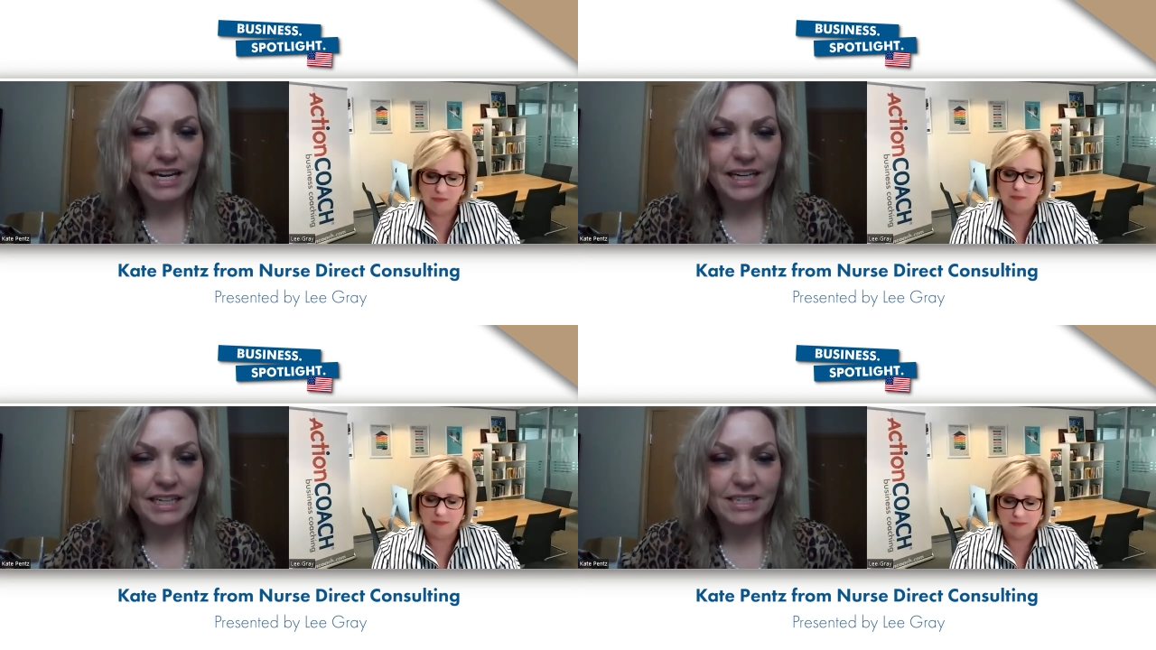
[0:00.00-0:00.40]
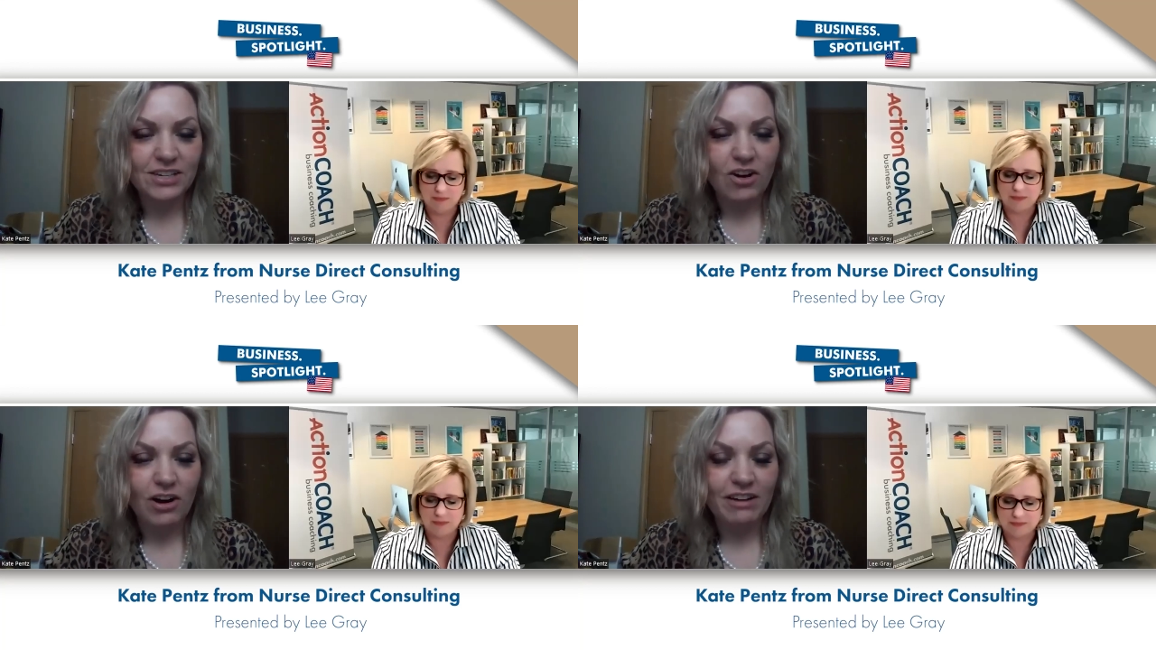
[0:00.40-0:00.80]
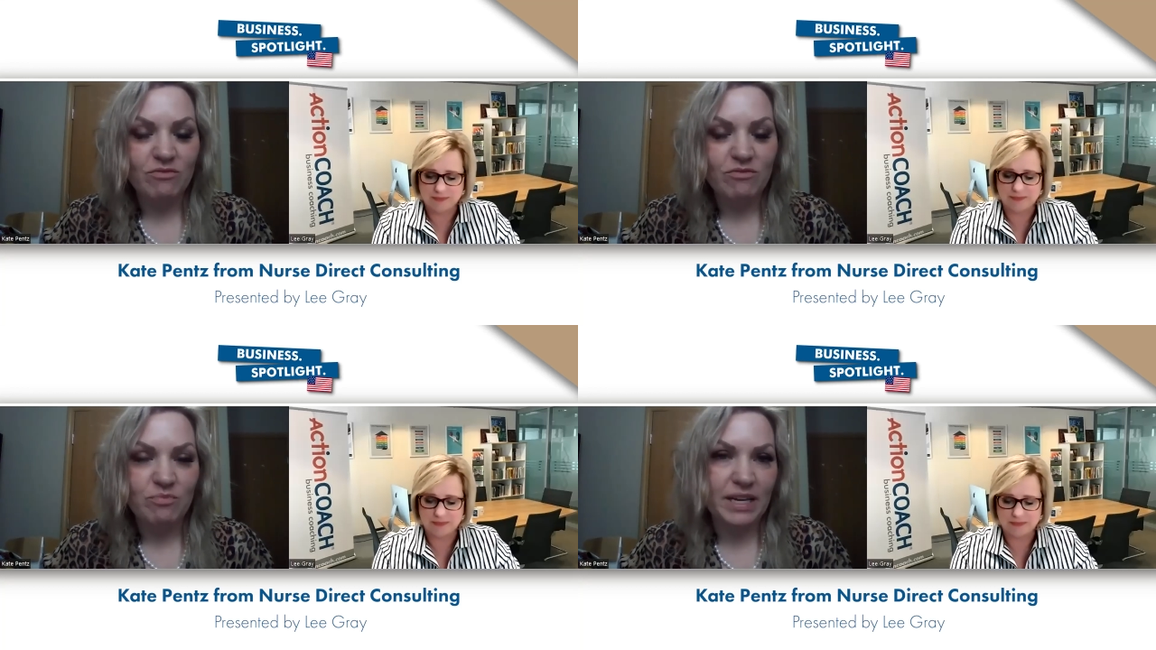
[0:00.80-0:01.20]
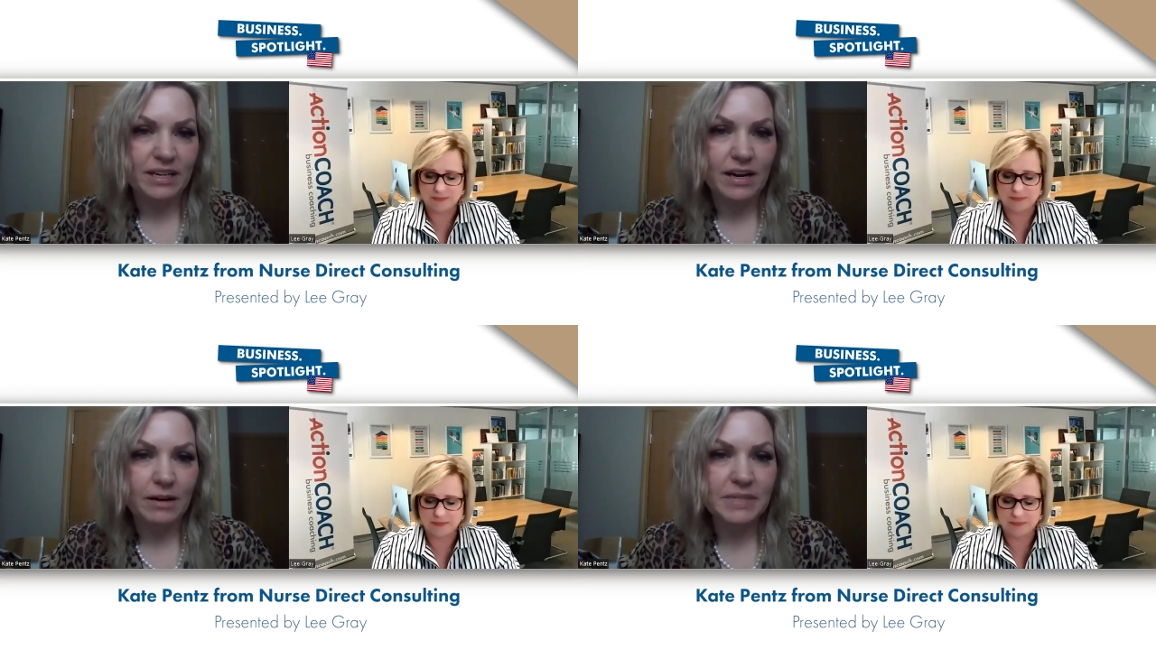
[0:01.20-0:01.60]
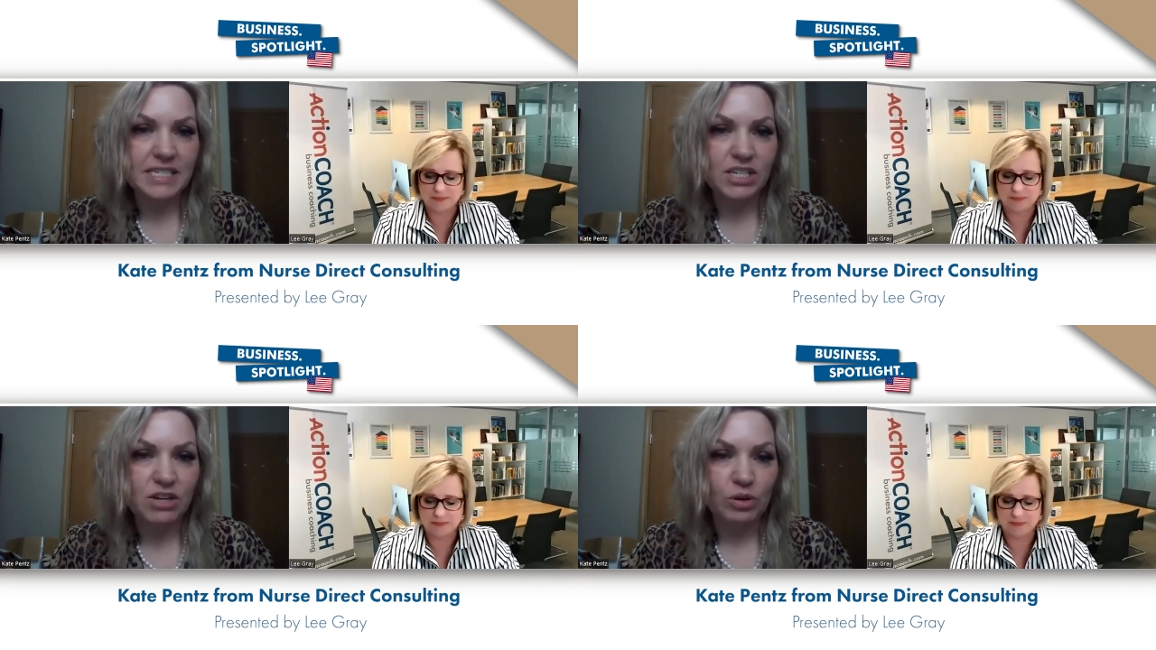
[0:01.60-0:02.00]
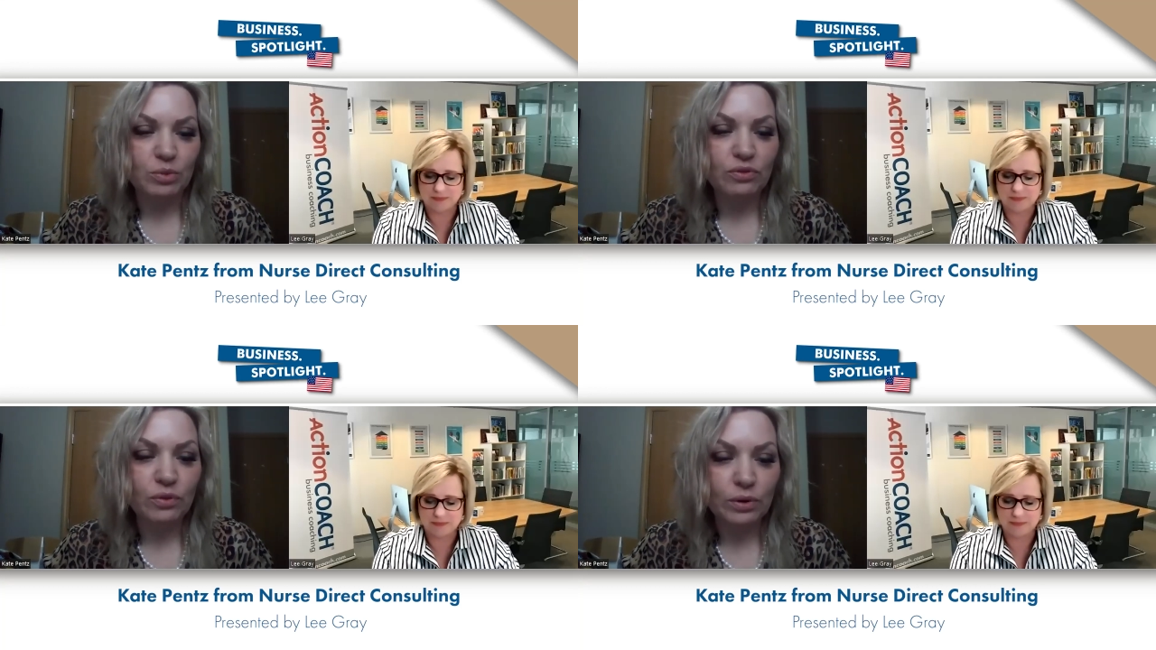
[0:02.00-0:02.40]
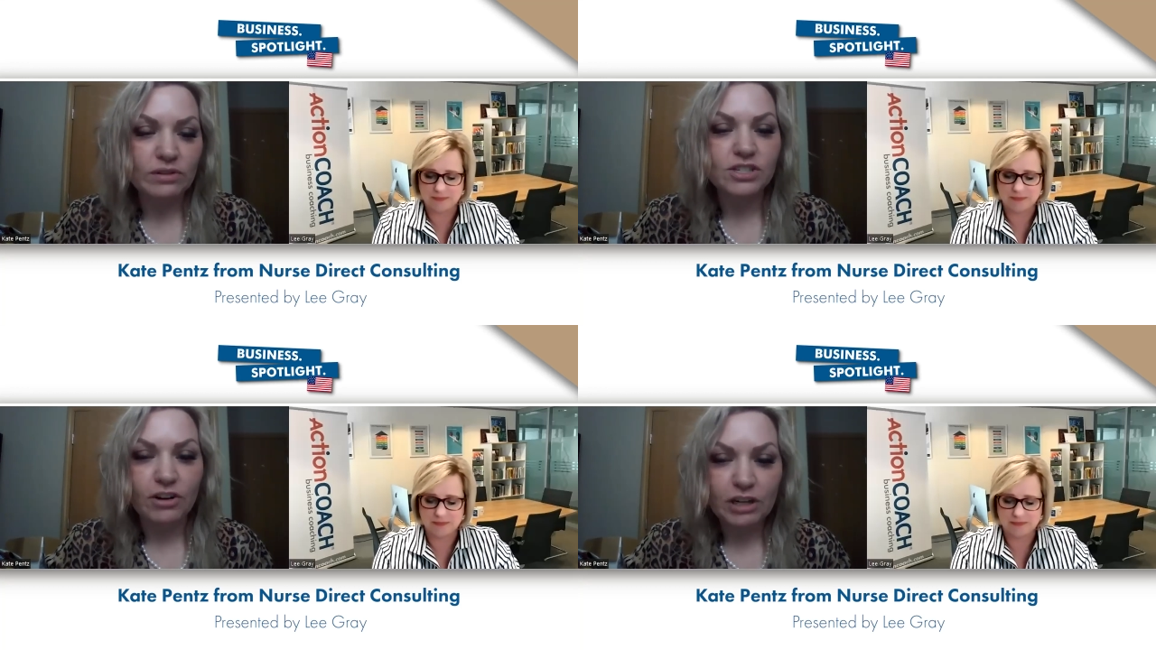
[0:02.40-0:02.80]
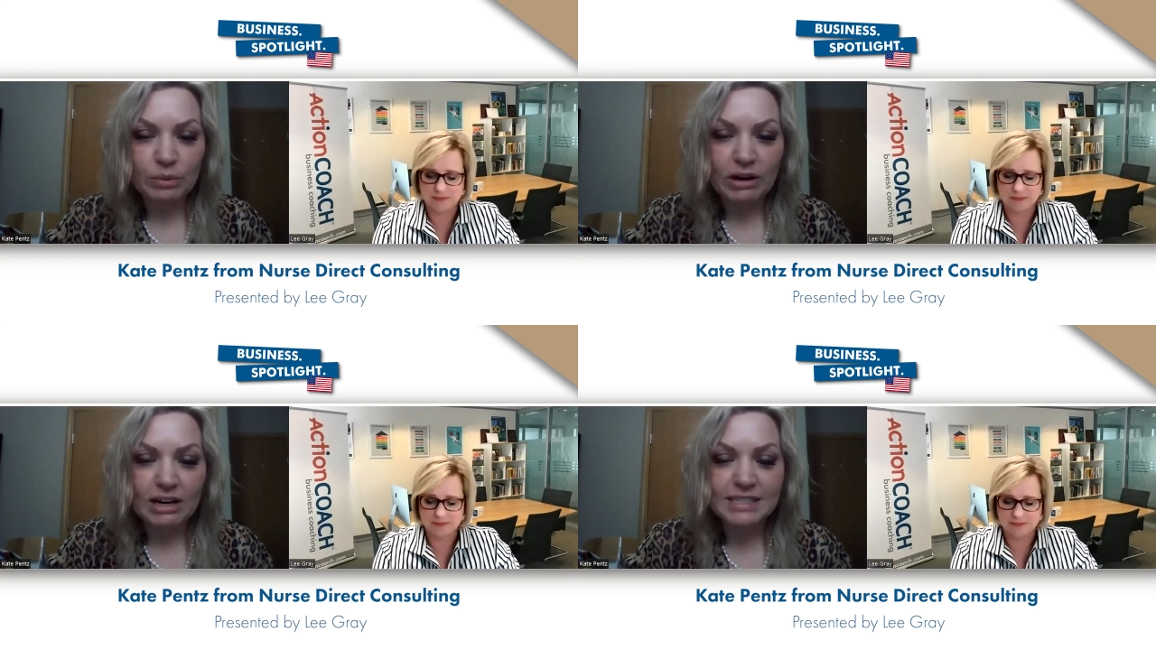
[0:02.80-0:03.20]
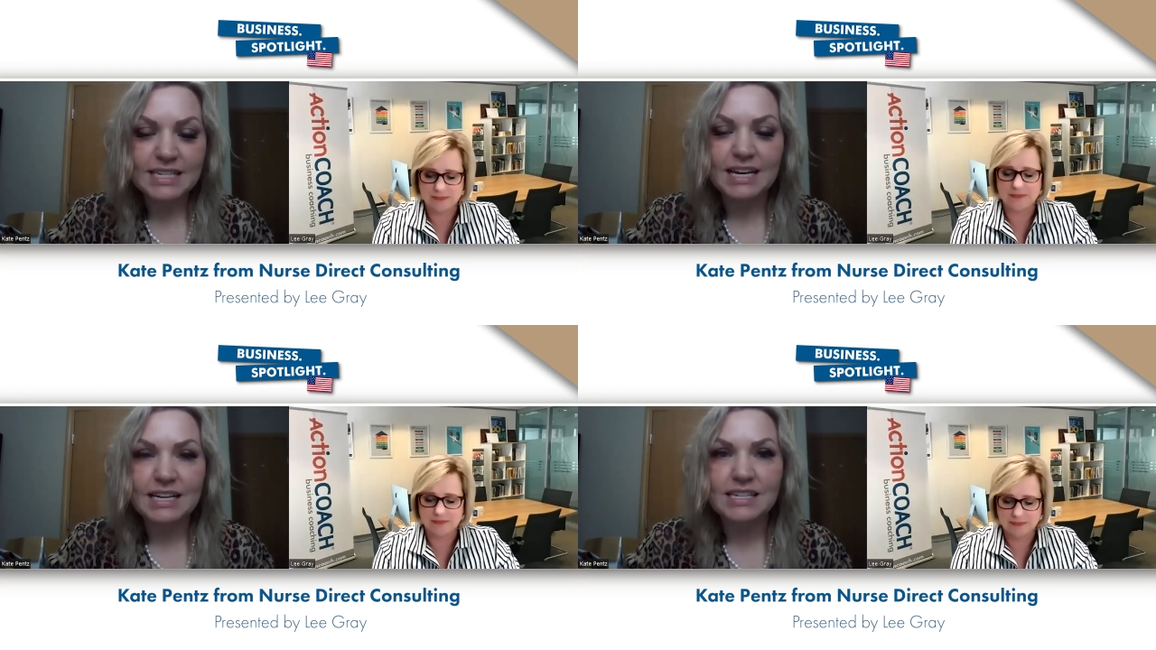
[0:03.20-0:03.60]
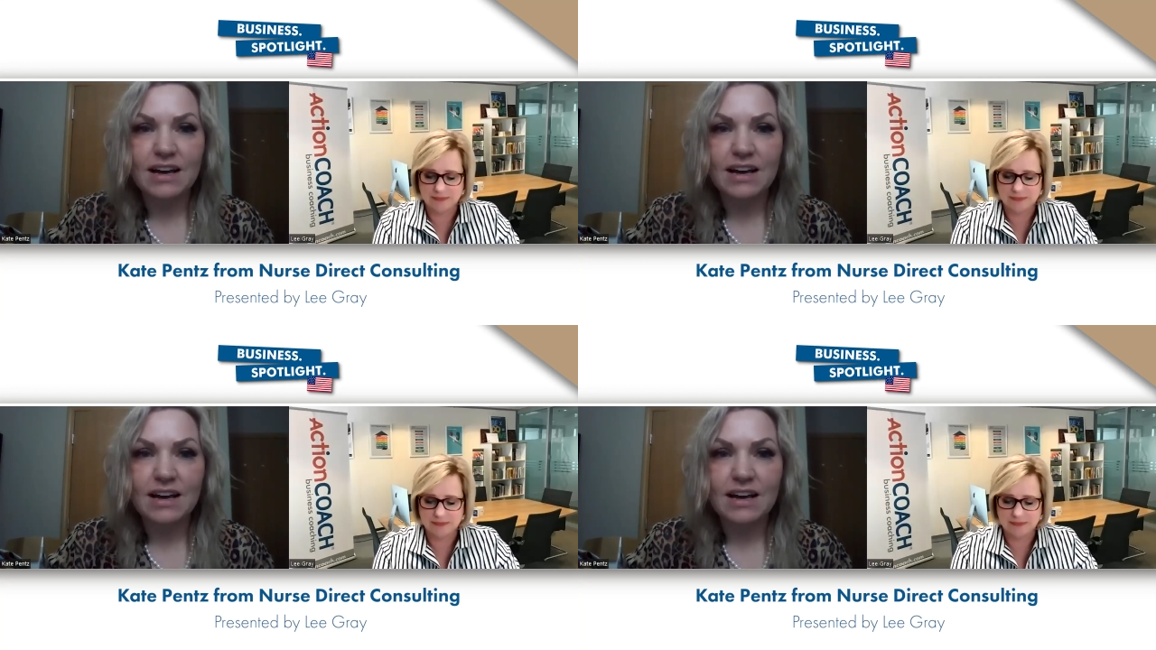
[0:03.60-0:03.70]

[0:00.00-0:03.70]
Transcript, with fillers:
Speaker 1: and not have been a business owner before the startup process,